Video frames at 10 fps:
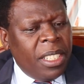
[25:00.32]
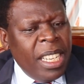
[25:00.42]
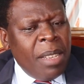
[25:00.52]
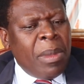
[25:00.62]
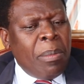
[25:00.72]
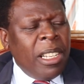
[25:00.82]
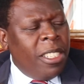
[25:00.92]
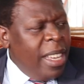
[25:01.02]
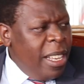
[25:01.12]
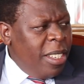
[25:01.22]
a team, a
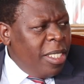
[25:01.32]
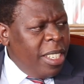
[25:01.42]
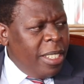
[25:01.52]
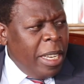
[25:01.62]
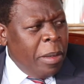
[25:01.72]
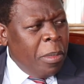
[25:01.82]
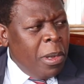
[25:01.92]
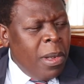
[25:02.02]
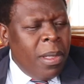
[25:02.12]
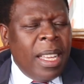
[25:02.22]
multi-agency team,
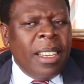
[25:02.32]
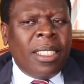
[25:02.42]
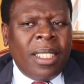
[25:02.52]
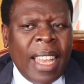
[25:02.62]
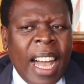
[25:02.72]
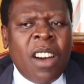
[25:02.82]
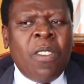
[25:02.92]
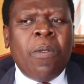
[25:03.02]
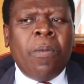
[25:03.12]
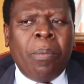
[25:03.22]
that is
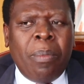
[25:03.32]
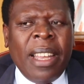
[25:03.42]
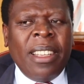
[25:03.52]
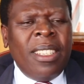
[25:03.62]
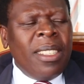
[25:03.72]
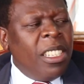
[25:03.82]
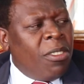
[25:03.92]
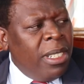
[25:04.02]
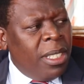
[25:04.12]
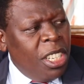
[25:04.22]
now managing the
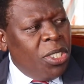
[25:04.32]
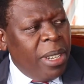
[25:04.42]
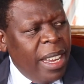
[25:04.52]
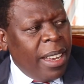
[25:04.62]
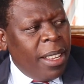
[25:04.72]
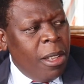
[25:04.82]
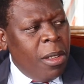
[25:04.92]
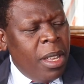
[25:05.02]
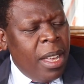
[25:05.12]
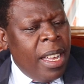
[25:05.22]
transitioning
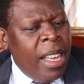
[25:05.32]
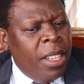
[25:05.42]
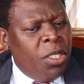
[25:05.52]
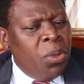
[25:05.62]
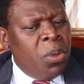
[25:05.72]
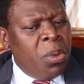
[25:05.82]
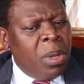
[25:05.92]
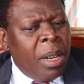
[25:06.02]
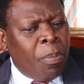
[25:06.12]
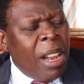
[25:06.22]
uh,
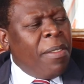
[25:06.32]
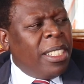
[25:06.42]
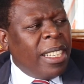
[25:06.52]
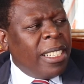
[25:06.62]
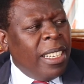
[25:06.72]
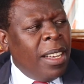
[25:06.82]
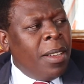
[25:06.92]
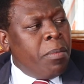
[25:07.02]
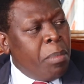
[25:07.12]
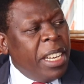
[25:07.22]
to uh, private sector
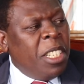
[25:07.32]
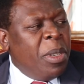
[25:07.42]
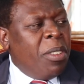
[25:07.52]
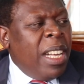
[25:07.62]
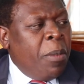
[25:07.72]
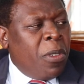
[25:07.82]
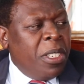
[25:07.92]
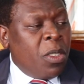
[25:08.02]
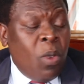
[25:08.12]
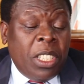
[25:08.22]
management of that
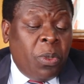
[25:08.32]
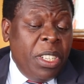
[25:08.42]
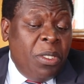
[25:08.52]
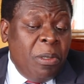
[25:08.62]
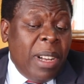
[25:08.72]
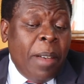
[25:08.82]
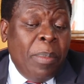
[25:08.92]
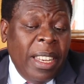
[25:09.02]
project. Once we do, I